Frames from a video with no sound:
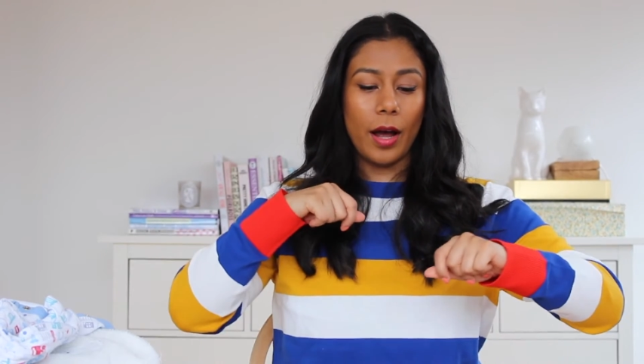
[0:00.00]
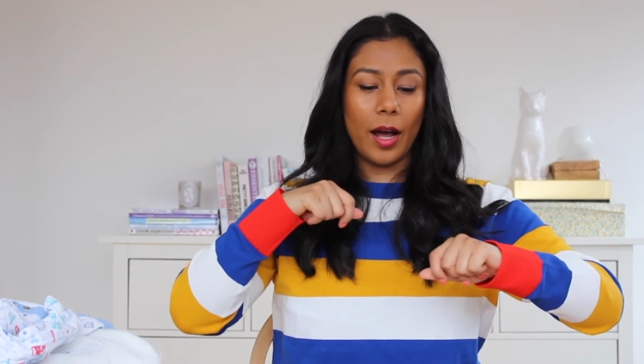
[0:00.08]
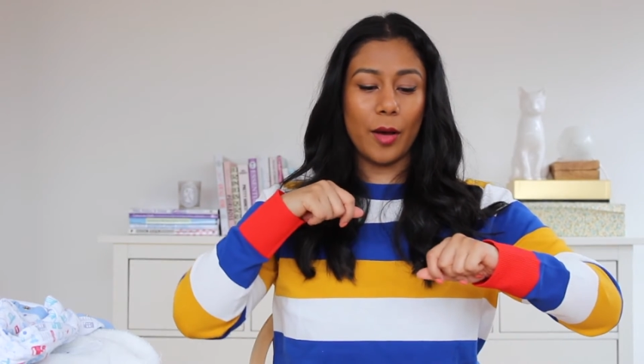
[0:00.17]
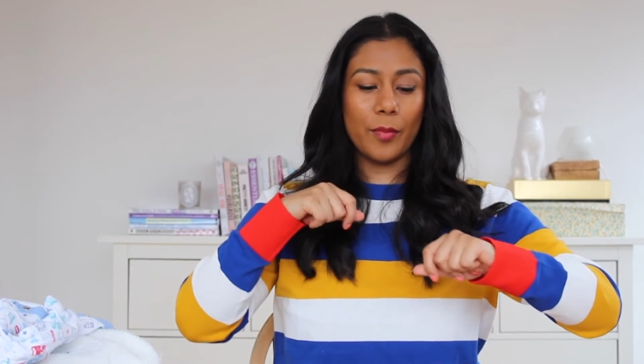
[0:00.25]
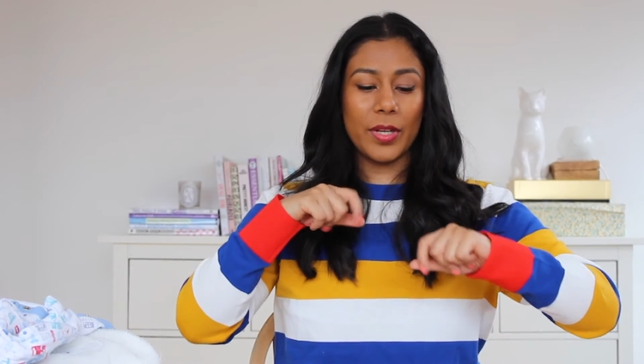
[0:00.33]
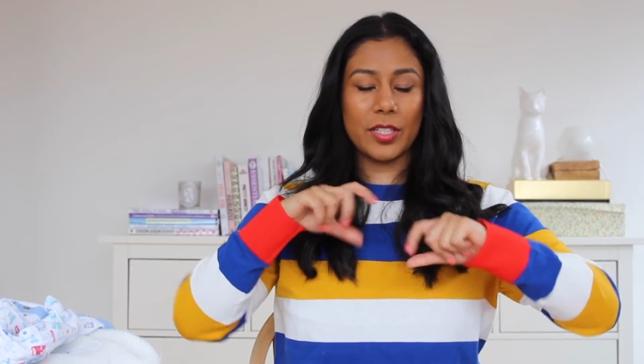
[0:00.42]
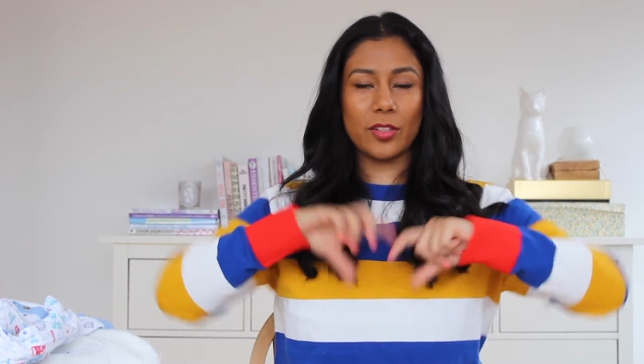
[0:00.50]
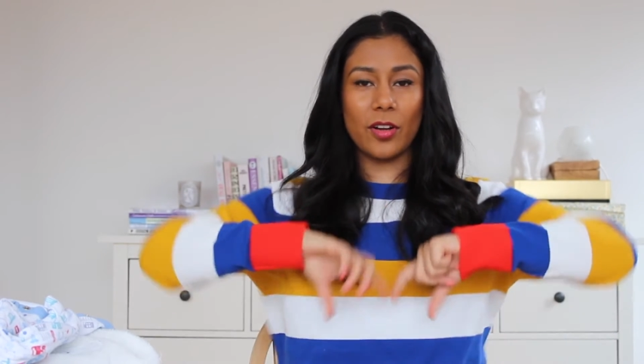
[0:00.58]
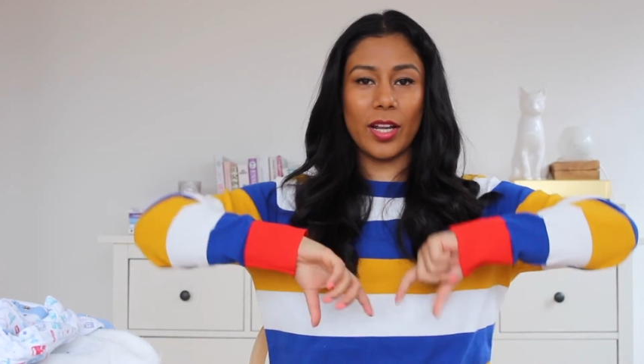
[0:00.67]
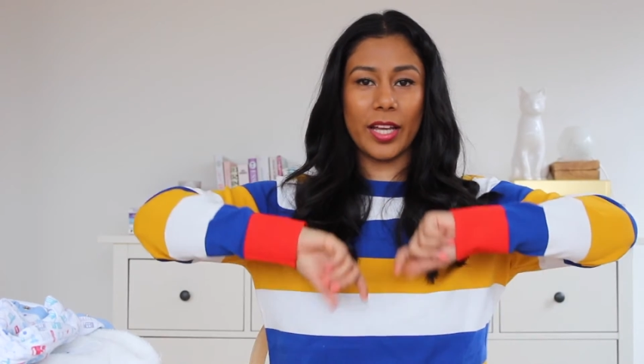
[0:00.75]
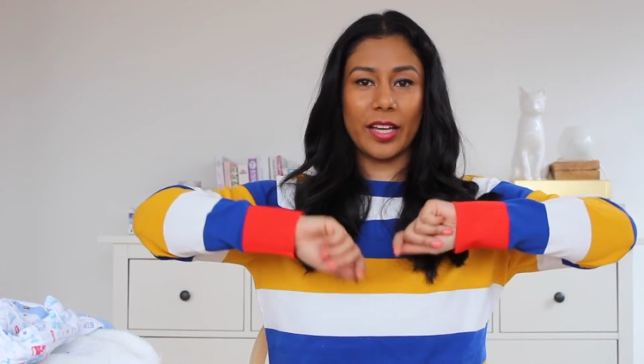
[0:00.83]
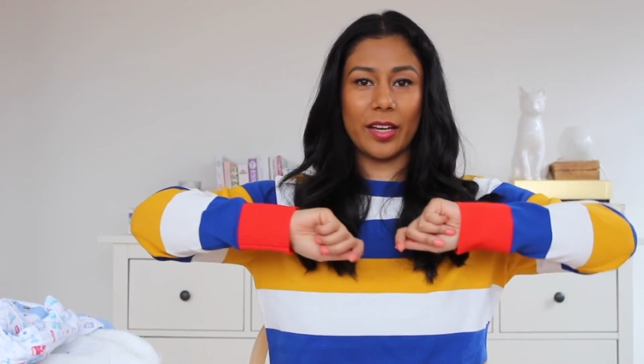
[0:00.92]
It's
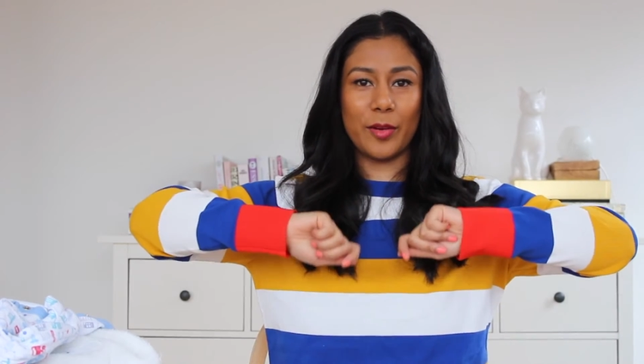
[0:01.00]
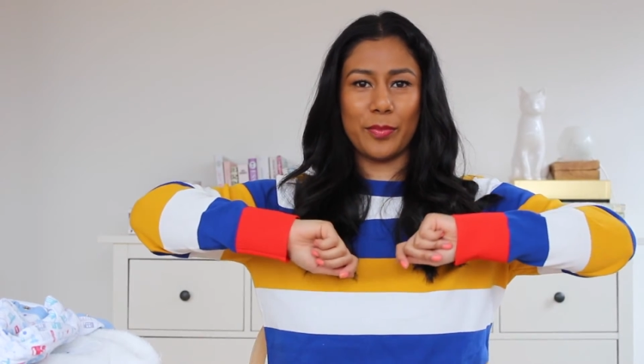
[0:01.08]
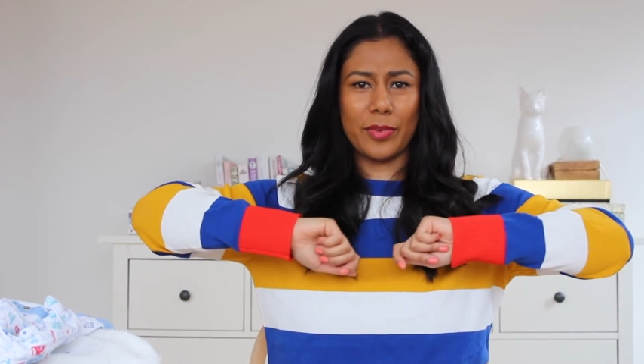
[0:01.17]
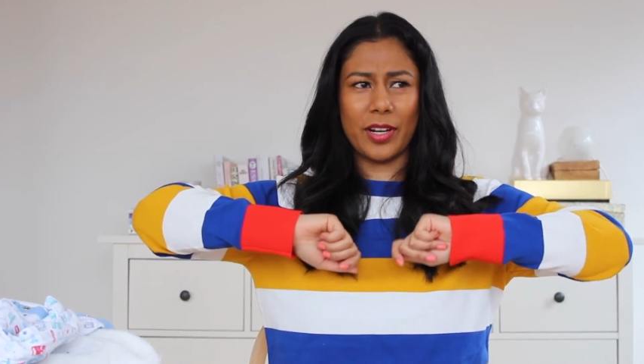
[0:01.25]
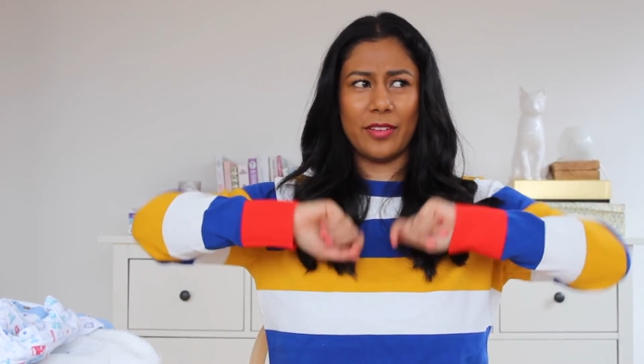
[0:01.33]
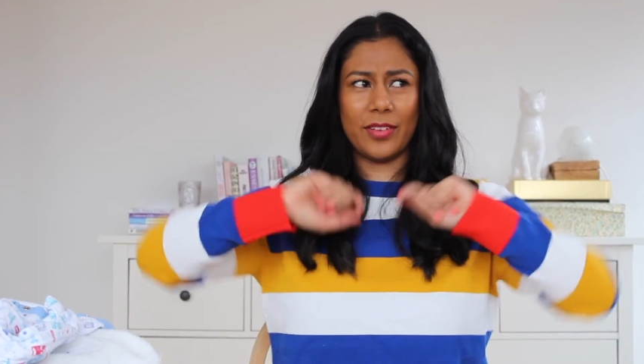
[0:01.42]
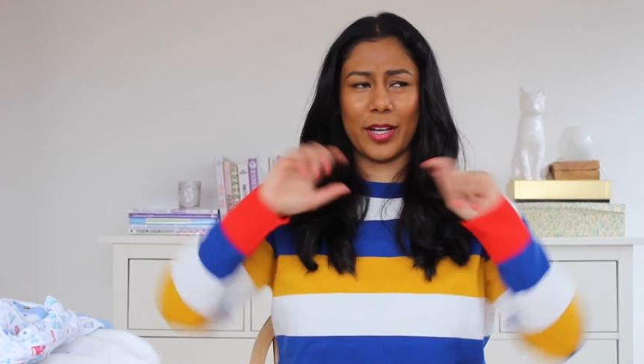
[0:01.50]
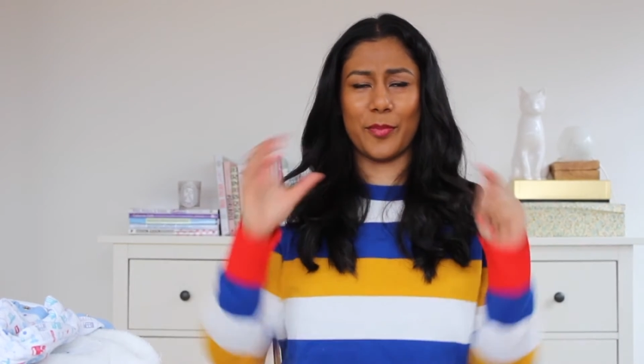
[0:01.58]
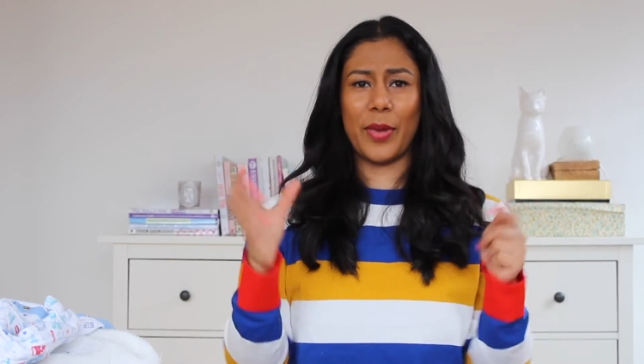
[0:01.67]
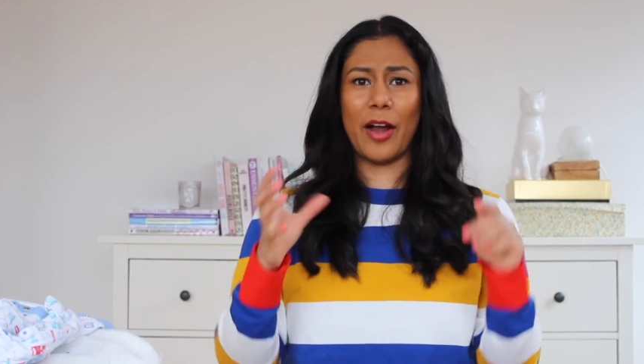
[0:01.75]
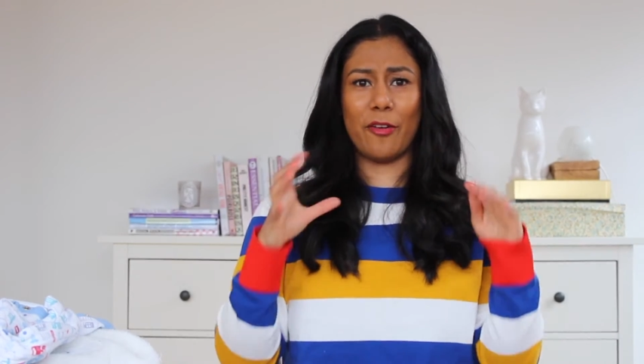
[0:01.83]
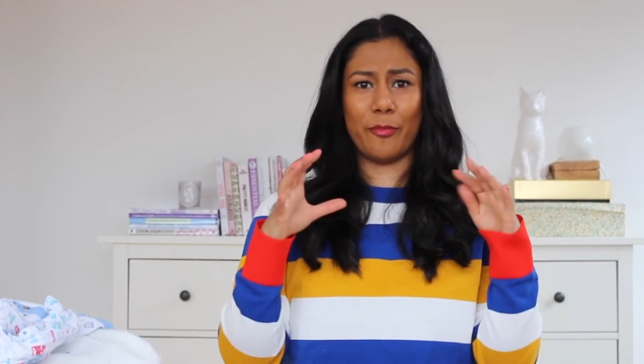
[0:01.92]
got like a kind of like a
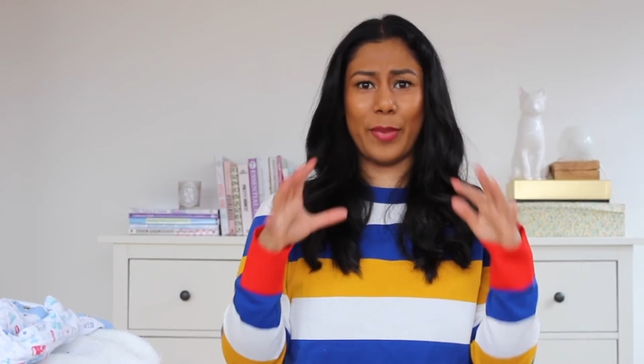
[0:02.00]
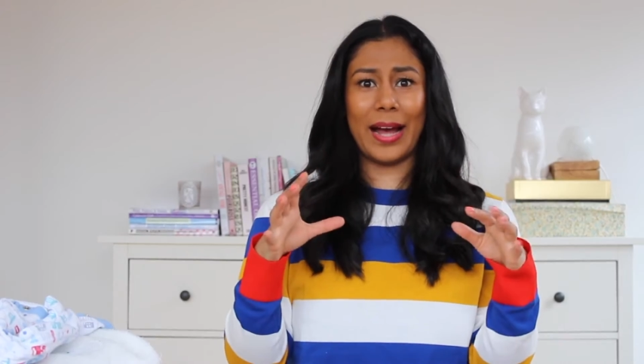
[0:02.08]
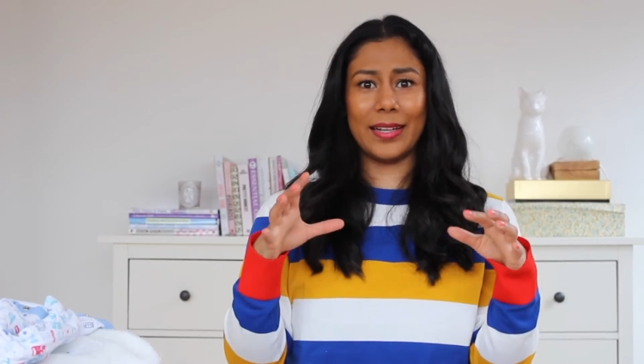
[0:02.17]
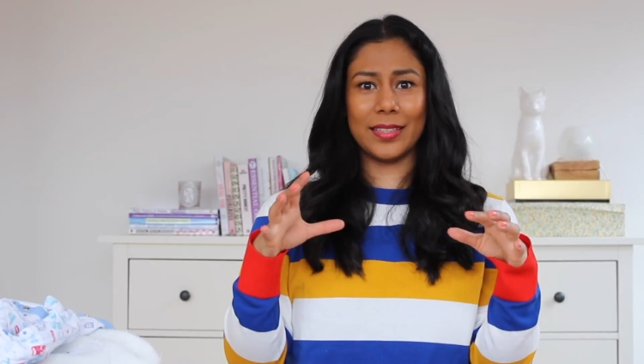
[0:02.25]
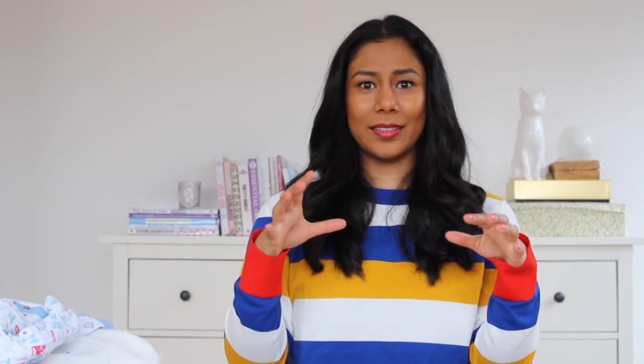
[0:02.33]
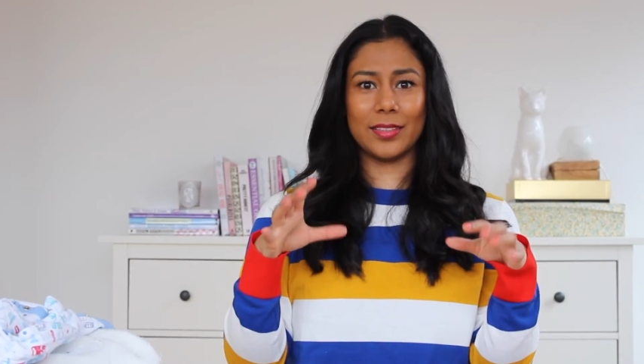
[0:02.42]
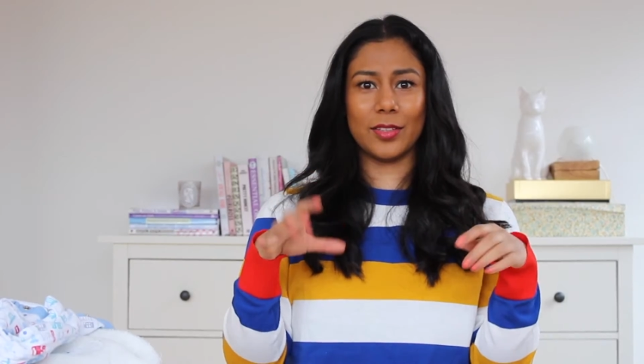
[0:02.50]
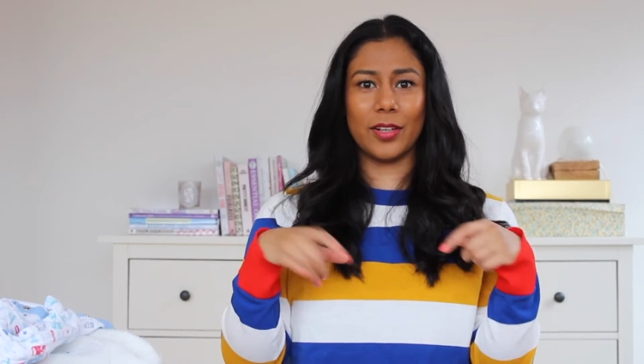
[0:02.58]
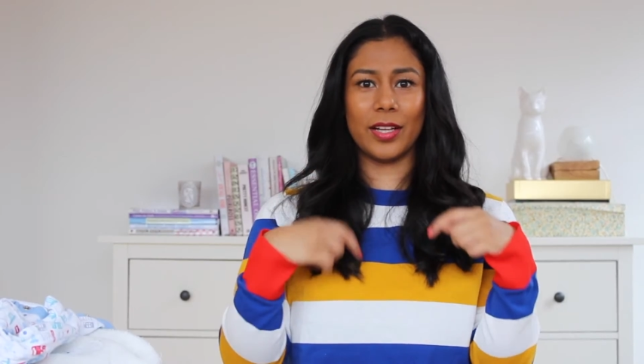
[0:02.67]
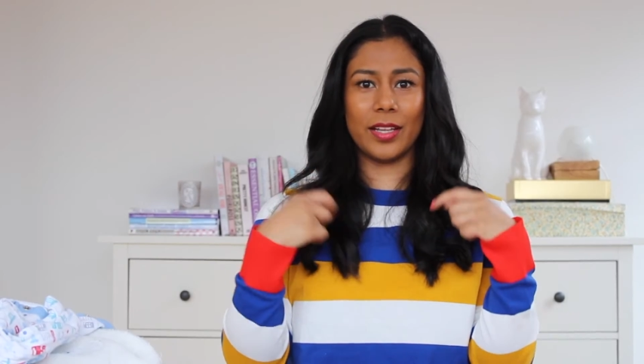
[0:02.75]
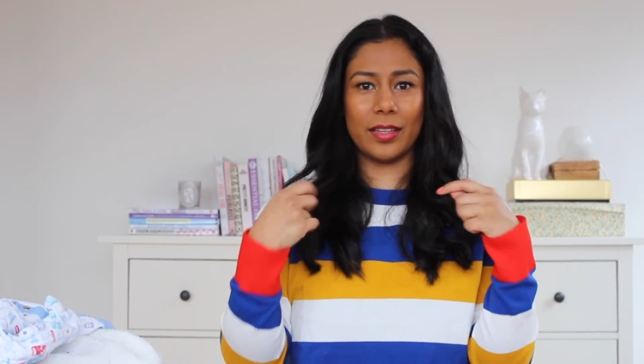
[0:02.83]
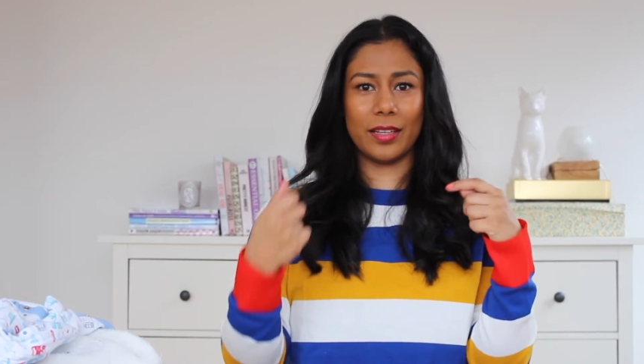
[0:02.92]
pair of pants on it